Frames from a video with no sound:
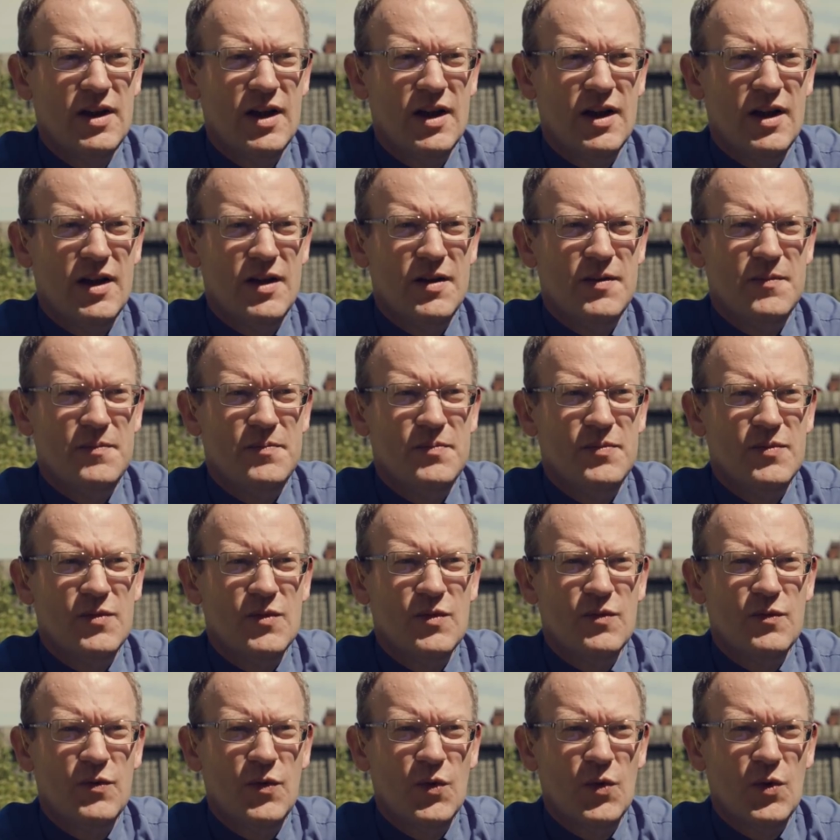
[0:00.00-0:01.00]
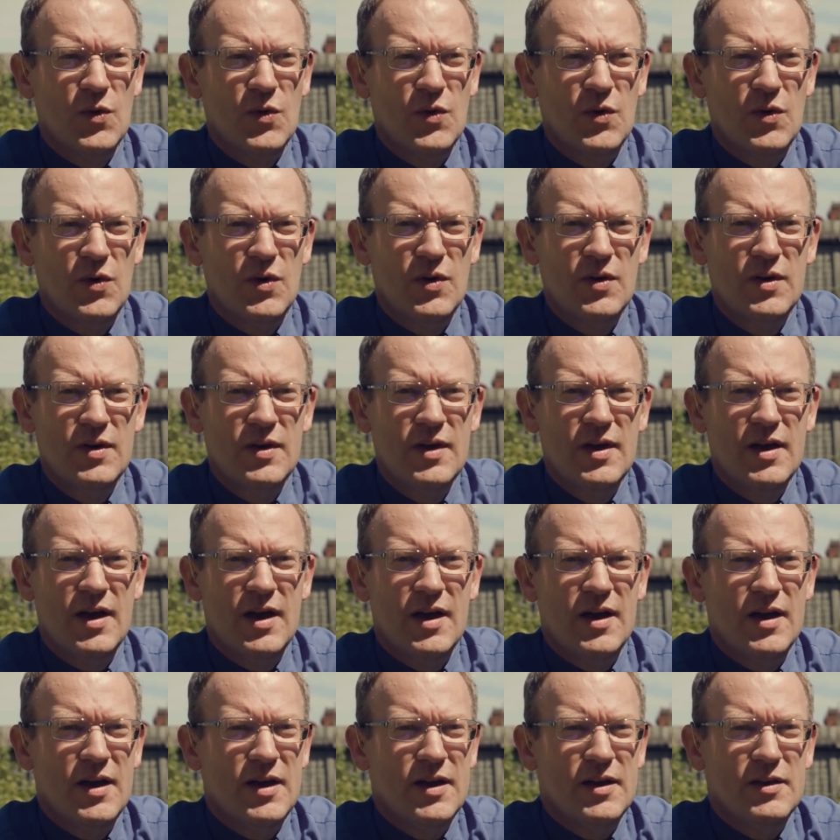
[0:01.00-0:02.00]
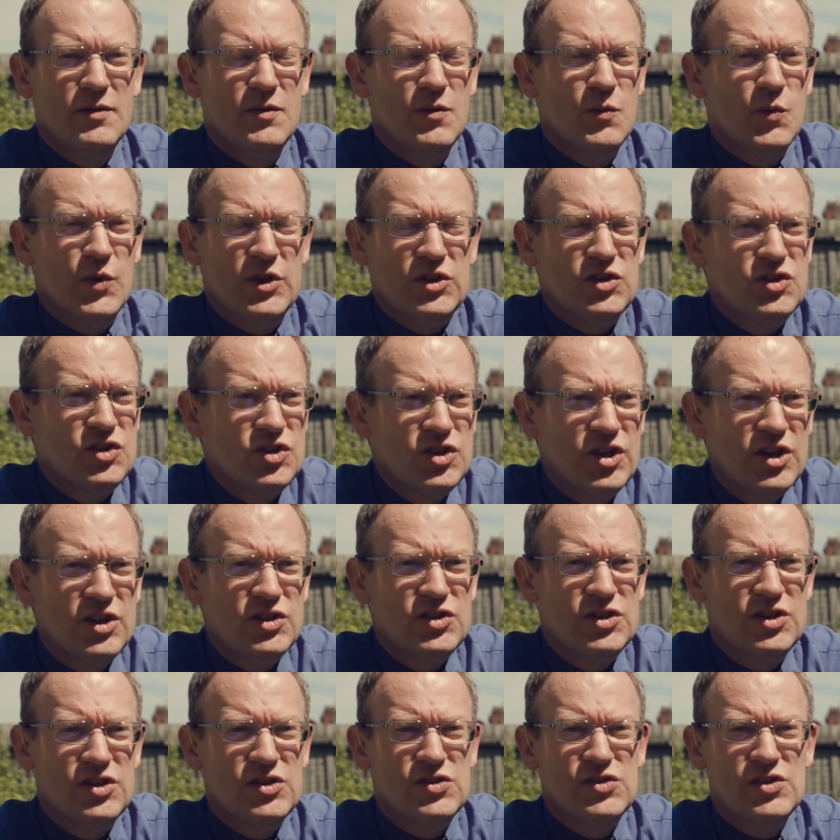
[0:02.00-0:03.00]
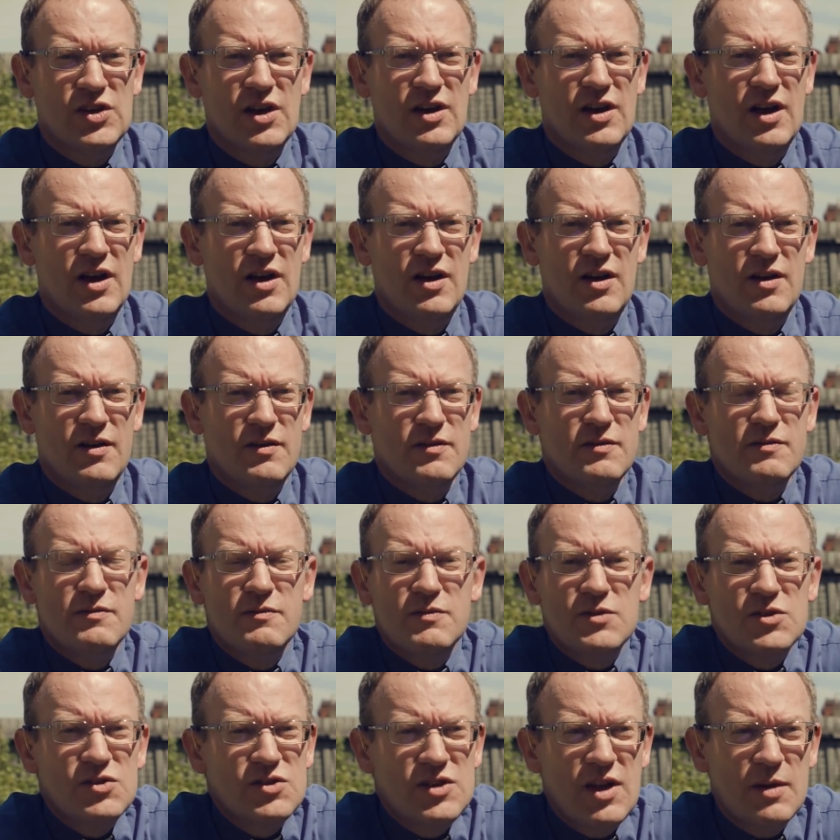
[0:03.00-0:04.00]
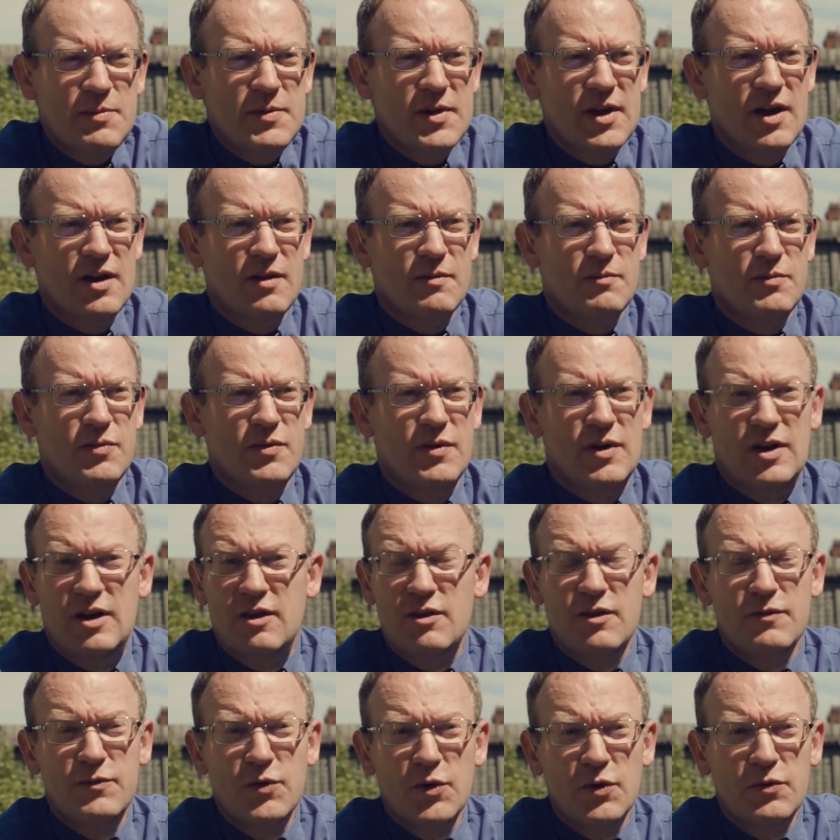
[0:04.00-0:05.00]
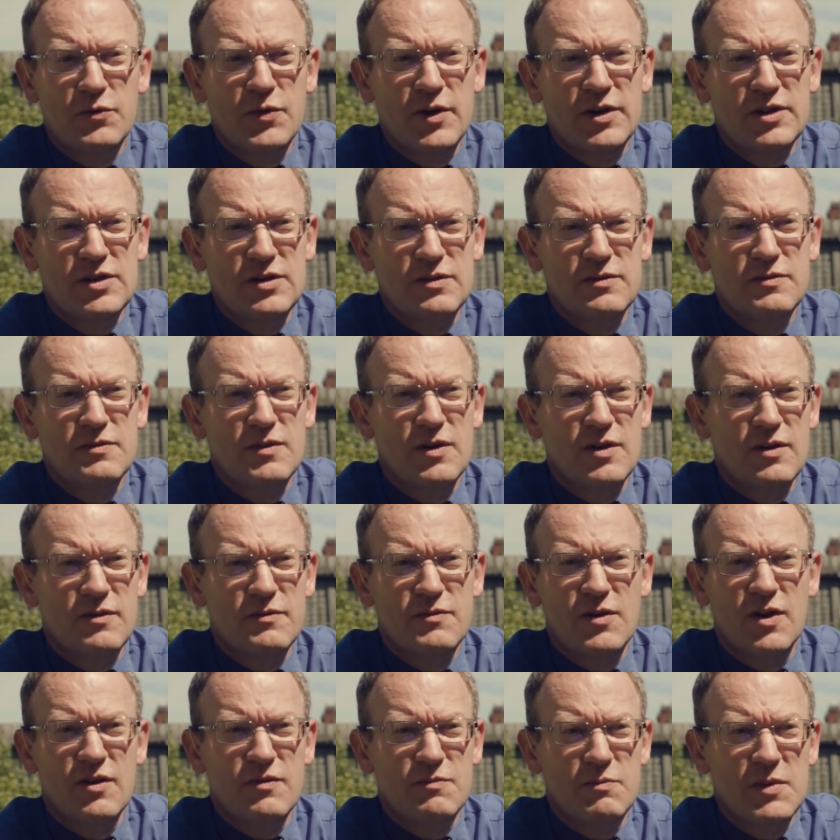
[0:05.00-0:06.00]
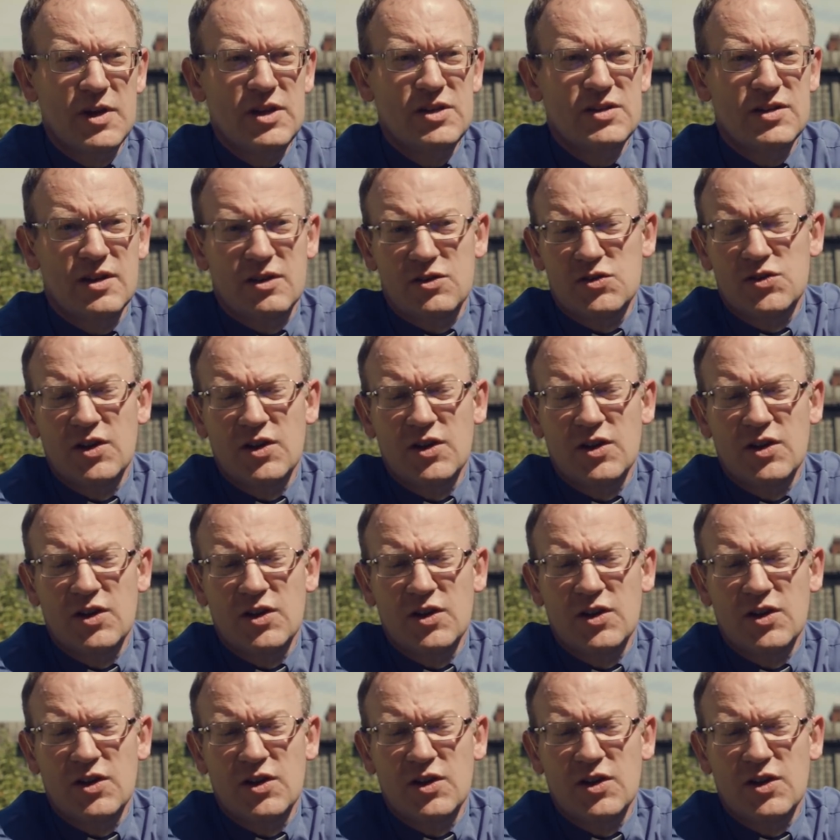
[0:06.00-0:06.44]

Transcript: and for which churches are stepping up and at the forefront of meeting.